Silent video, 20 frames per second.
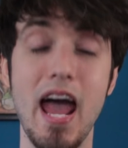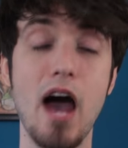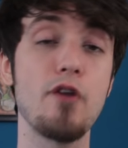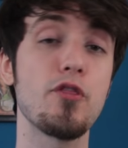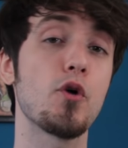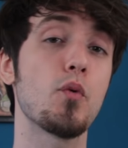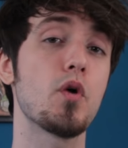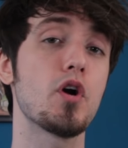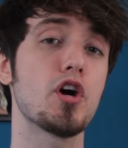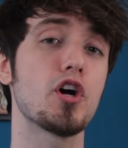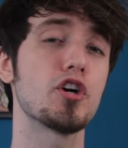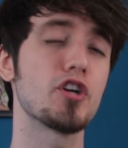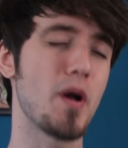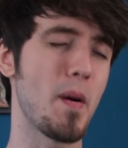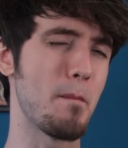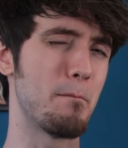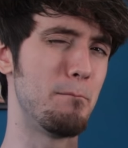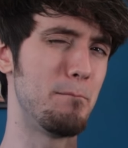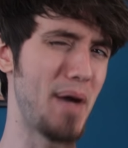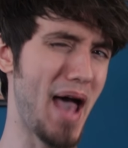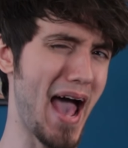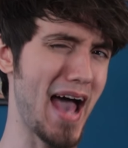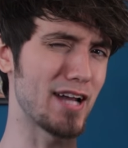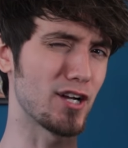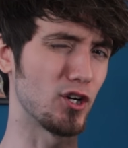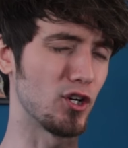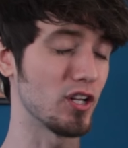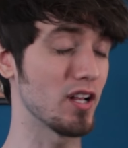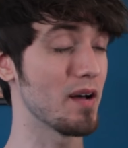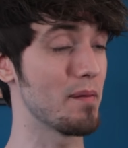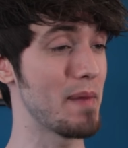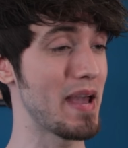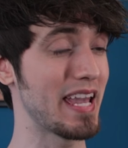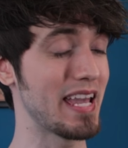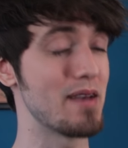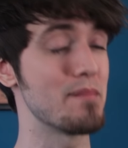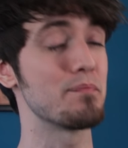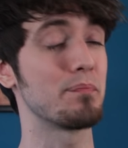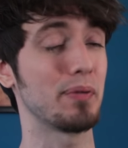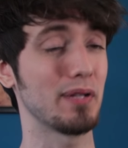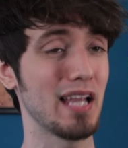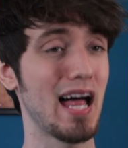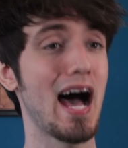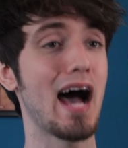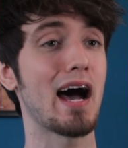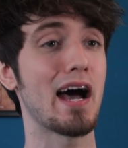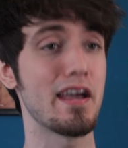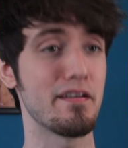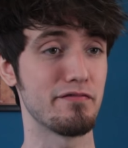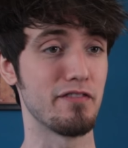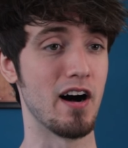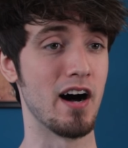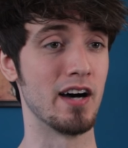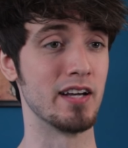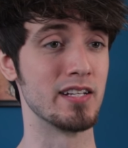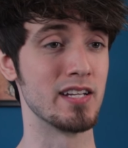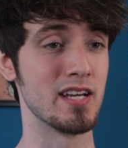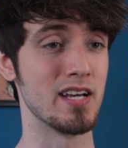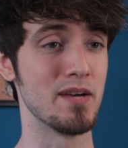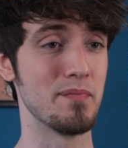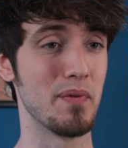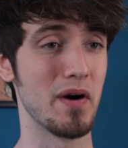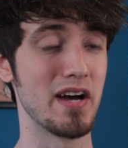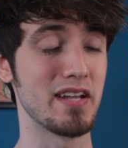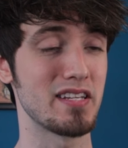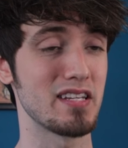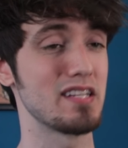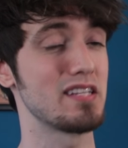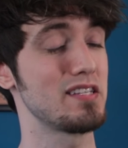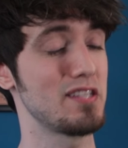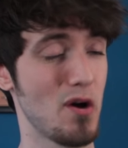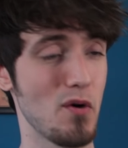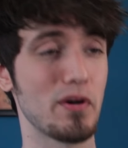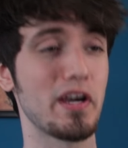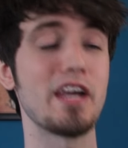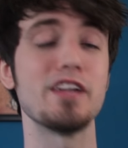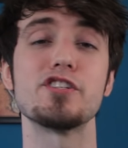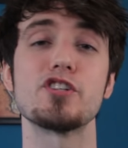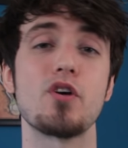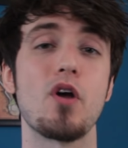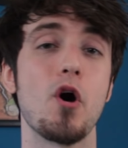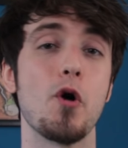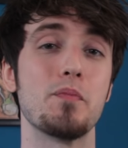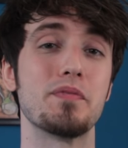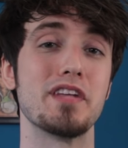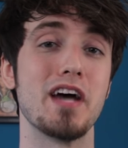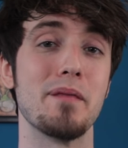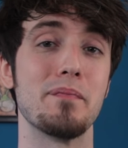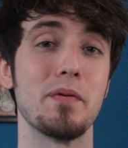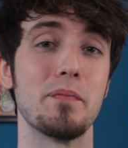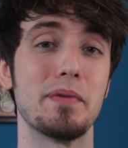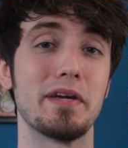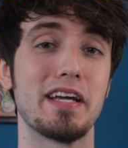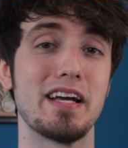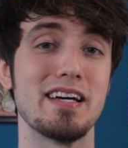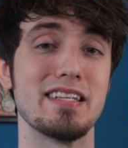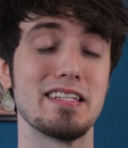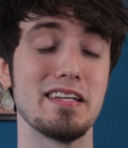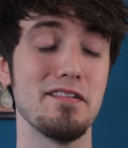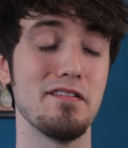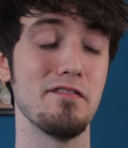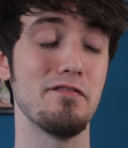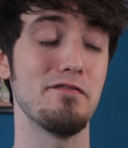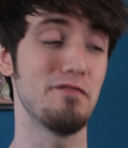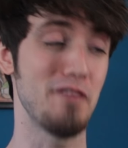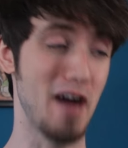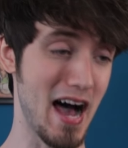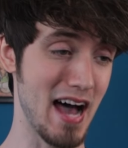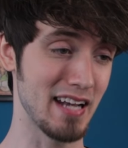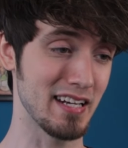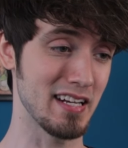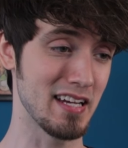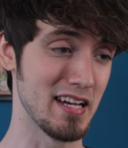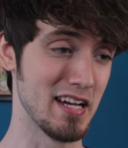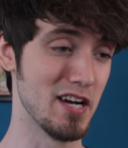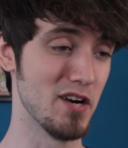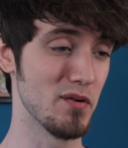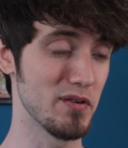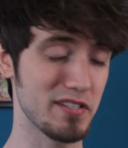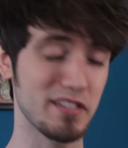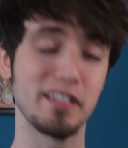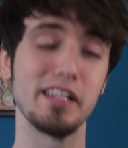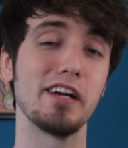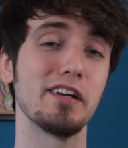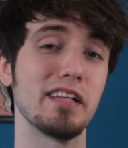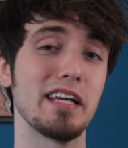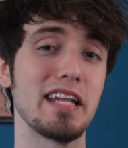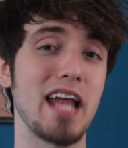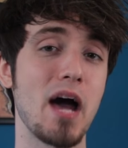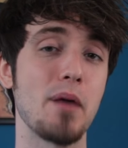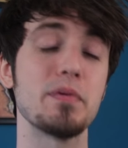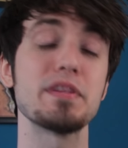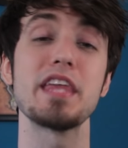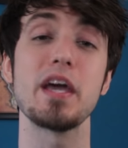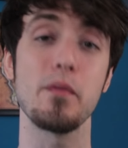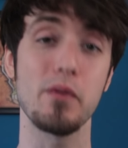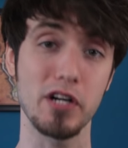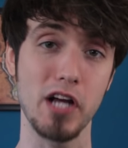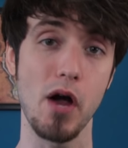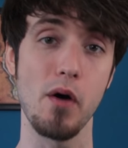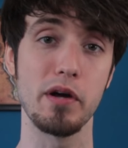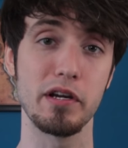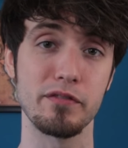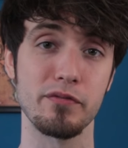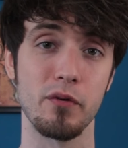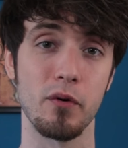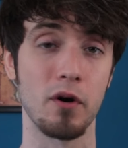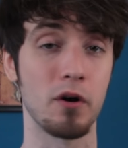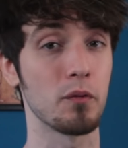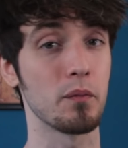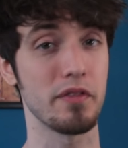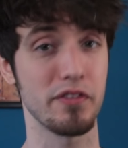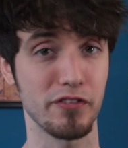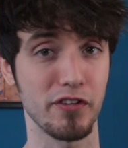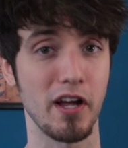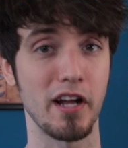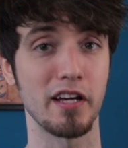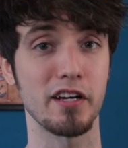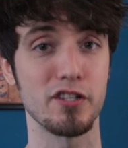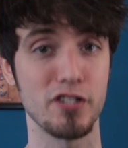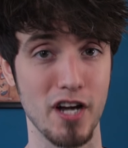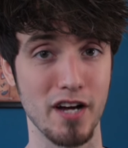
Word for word: Now, the word battle may imply fun, but don't get your hopes up because fun was clearly not what they were going for with Sonic